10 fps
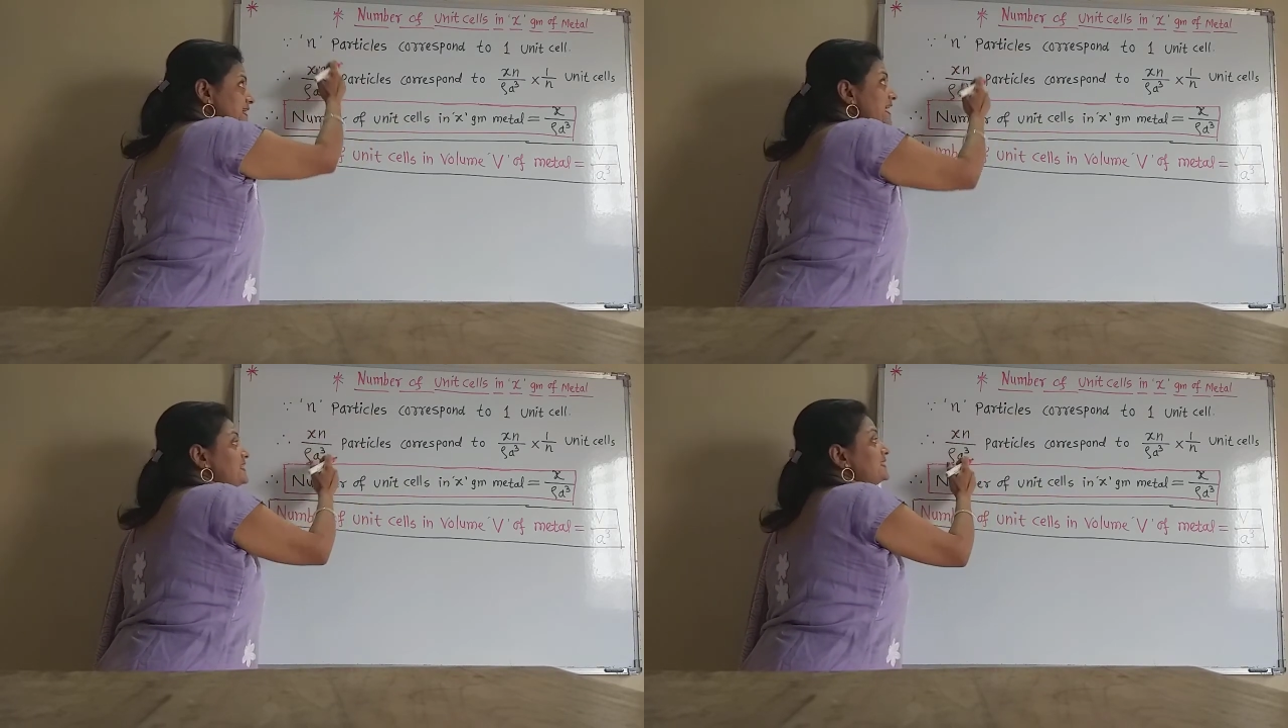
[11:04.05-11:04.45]

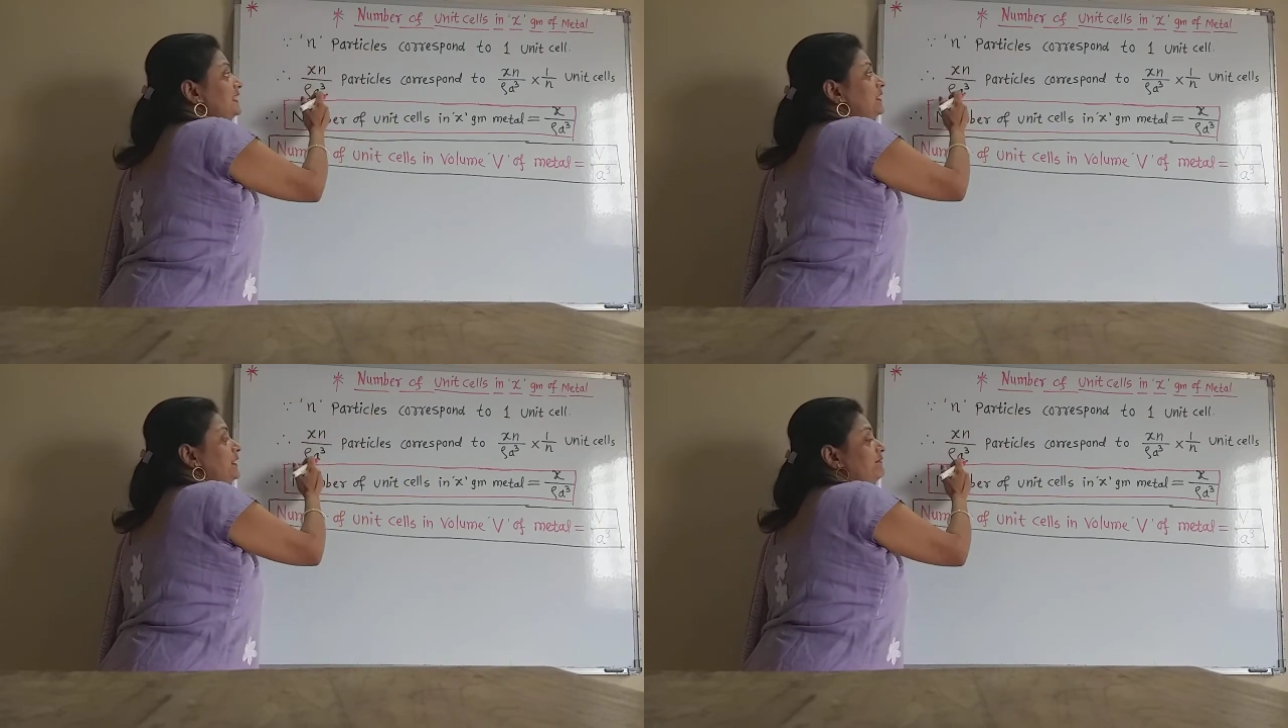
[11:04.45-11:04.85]

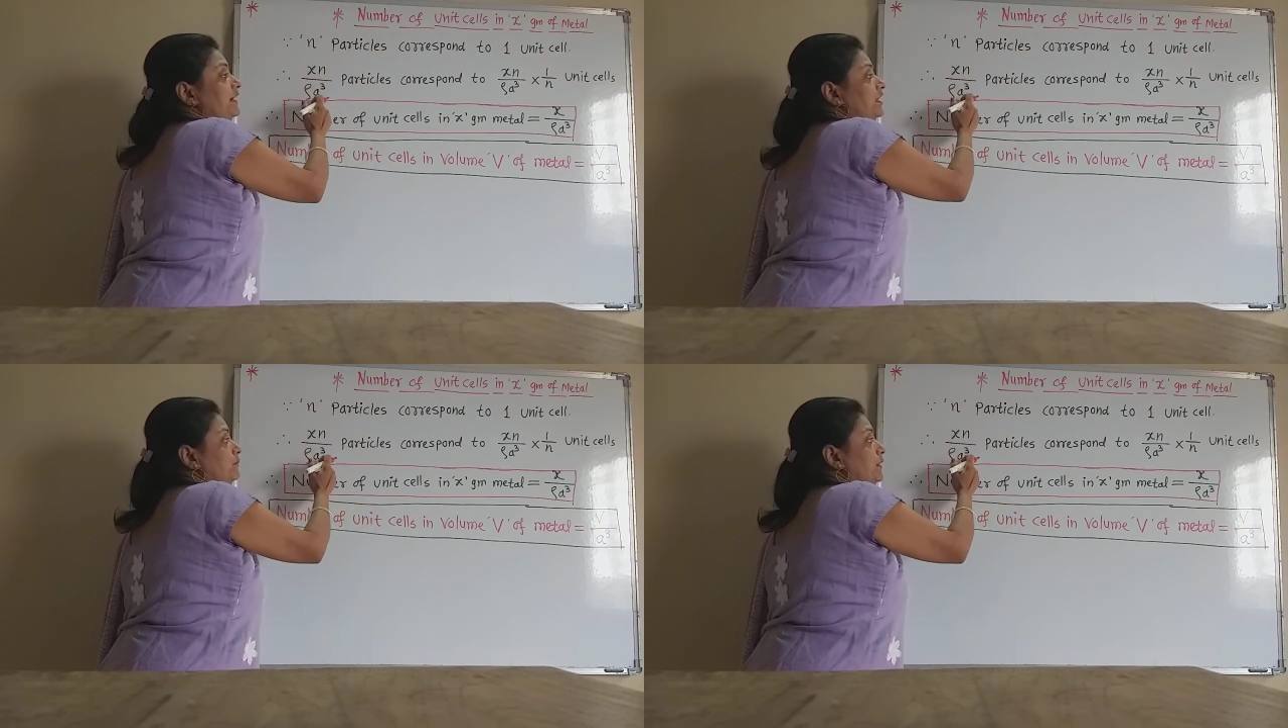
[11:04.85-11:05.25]
xn
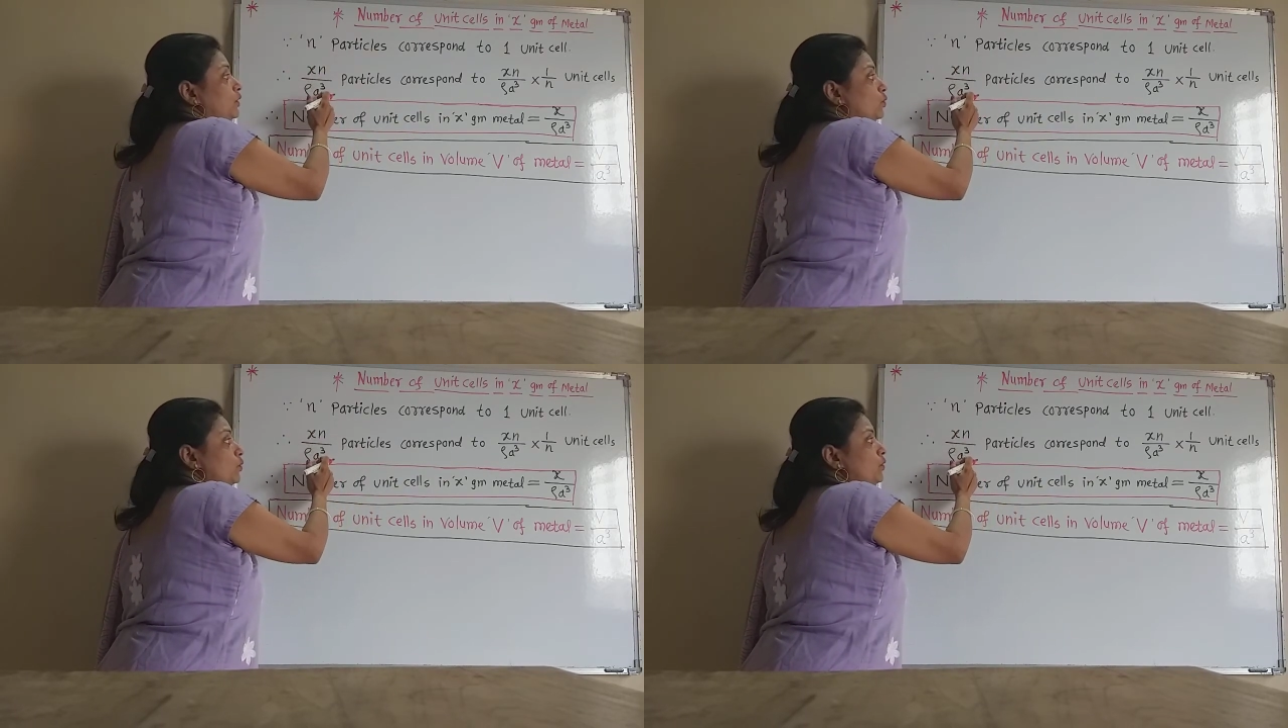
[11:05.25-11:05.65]
divided by
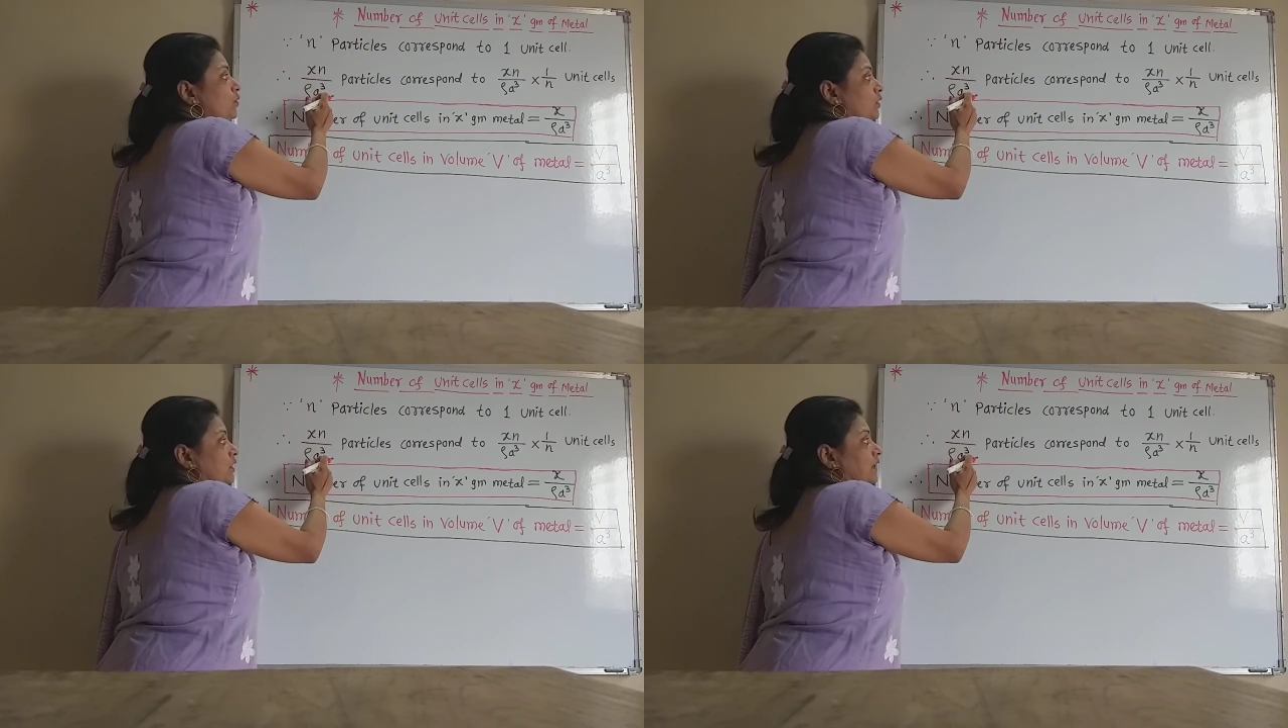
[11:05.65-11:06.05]
rho
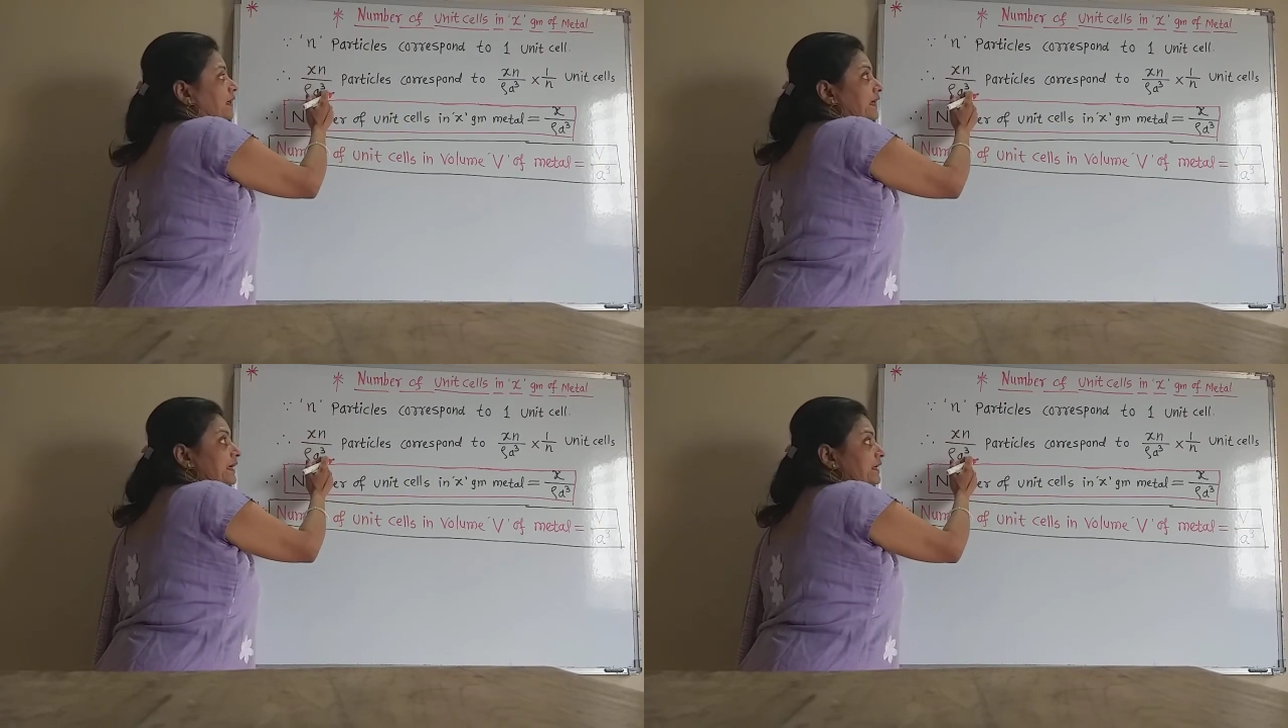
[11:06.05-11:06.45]

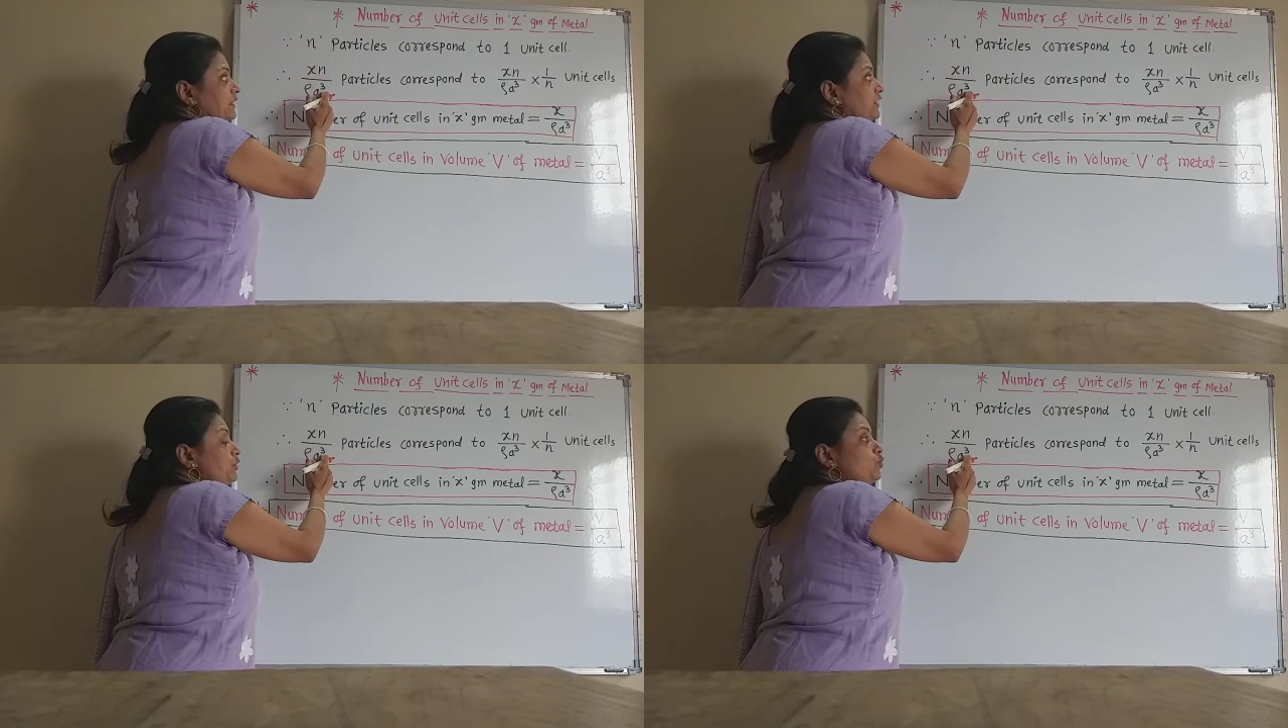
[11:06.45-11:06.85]
a
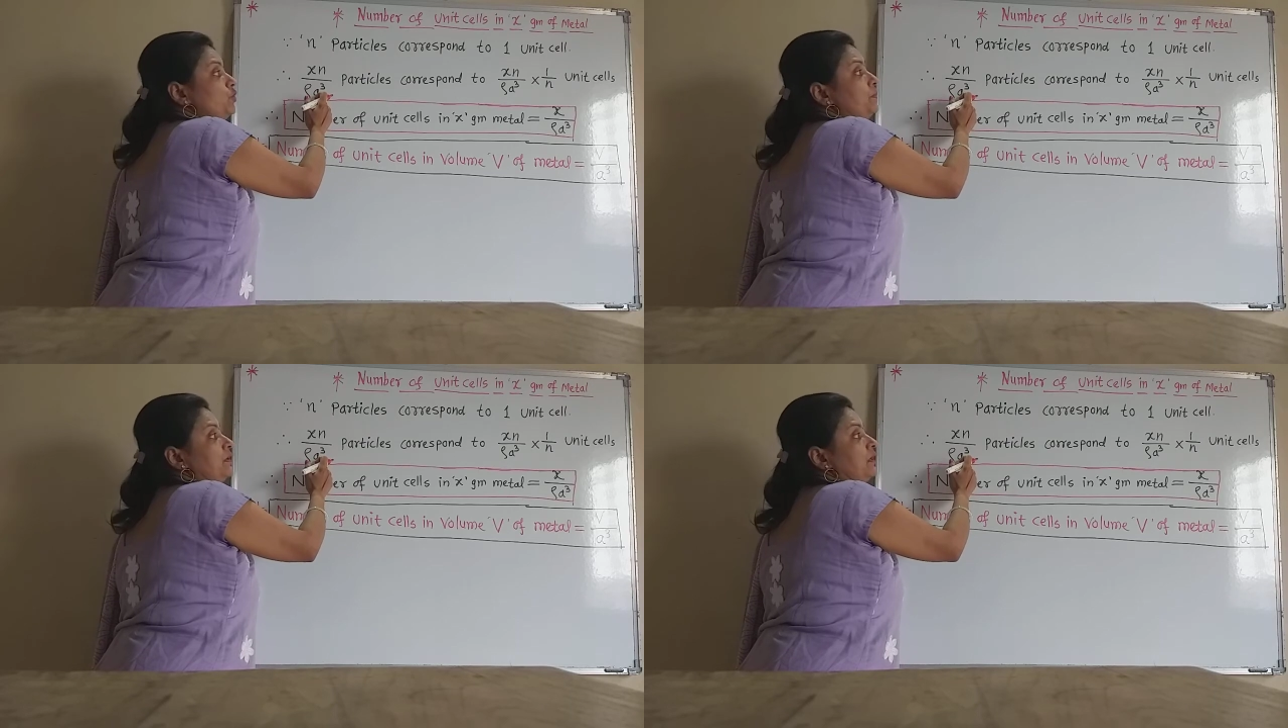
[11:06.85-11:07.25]

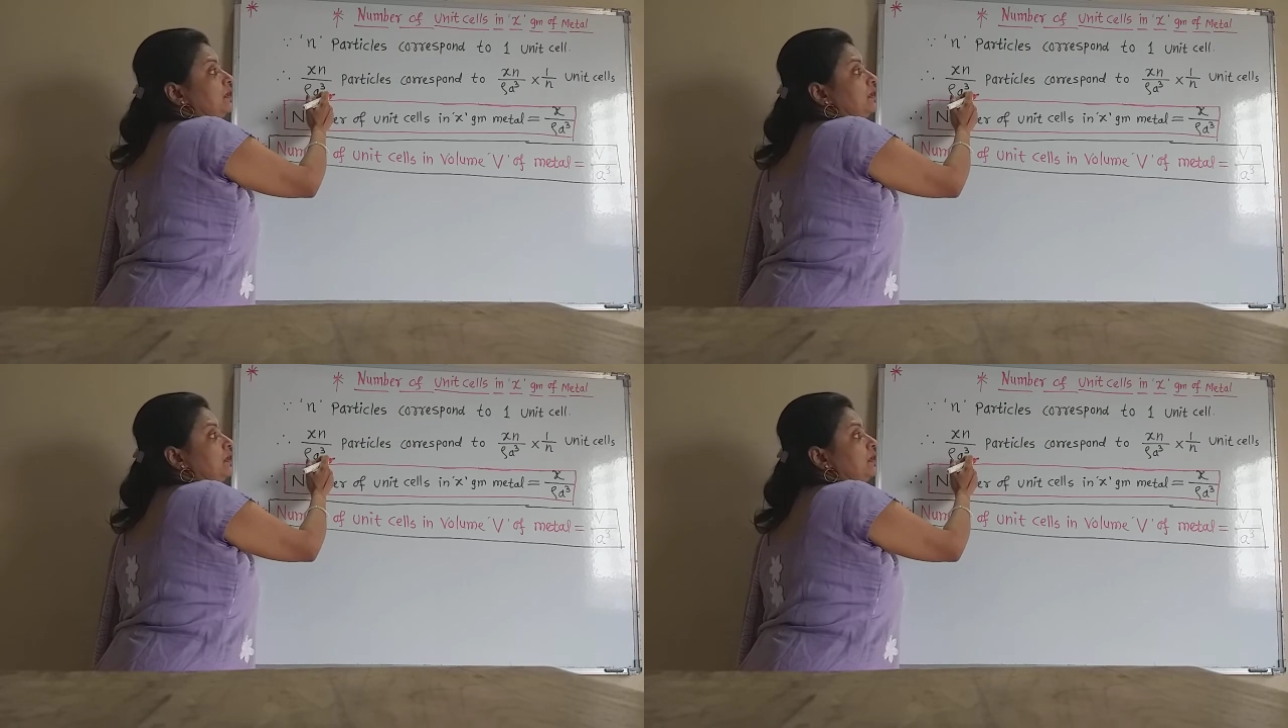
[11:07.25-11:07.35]
cube